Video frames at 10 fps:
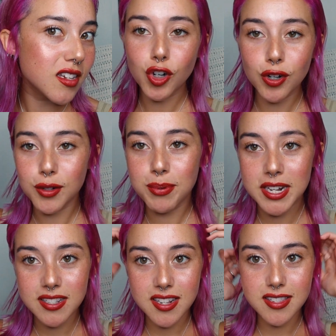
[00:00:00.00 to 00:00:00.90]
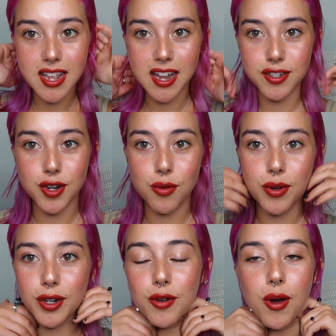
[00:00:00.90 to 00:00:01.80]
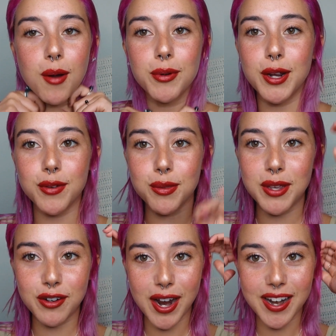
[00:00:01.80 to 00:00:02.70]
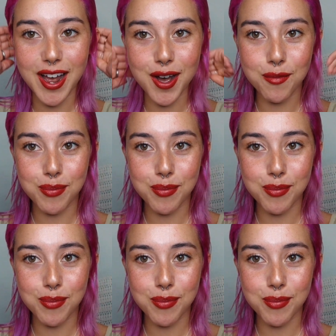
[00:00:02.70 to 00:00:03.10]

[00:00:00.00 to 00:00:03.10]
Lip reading: curled pieces that don't want to cooperate with me right now,